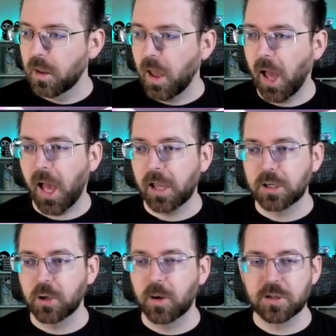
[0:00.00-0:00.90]
I
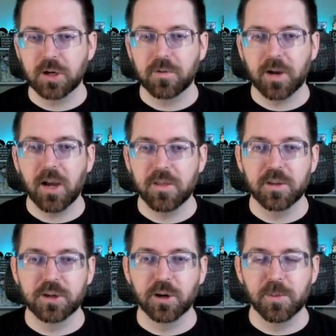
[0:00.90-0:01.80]
knew I should have gotten the
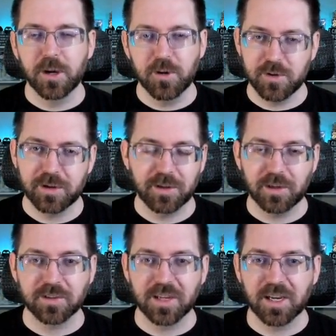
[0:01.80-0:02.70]
turbo.
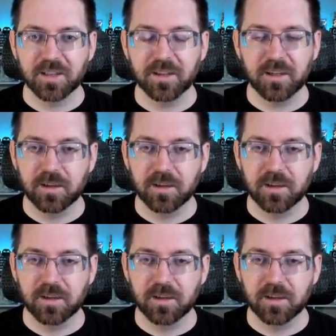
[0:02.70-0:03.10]
Exactly.